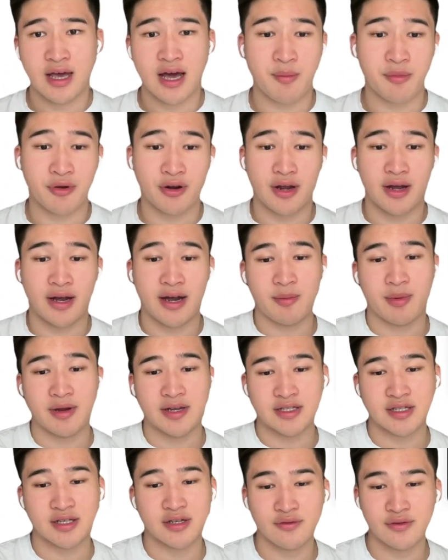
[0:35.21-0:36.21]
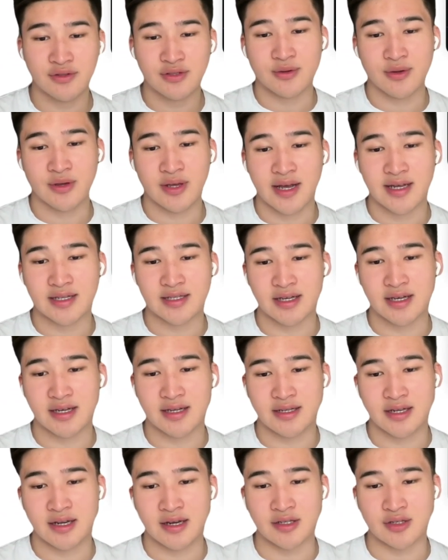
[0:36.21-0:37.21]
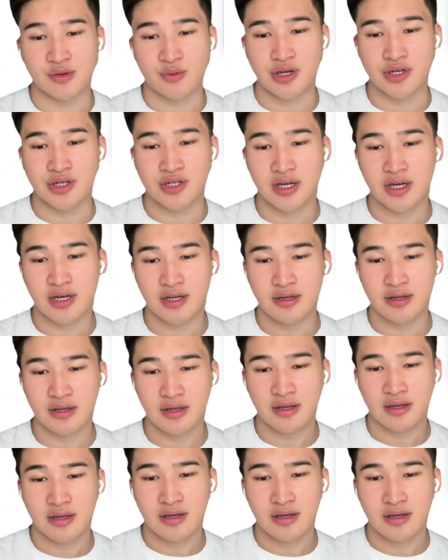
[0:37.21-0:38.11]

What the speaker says: I'm going to hide myself so you guys can take a screenshot.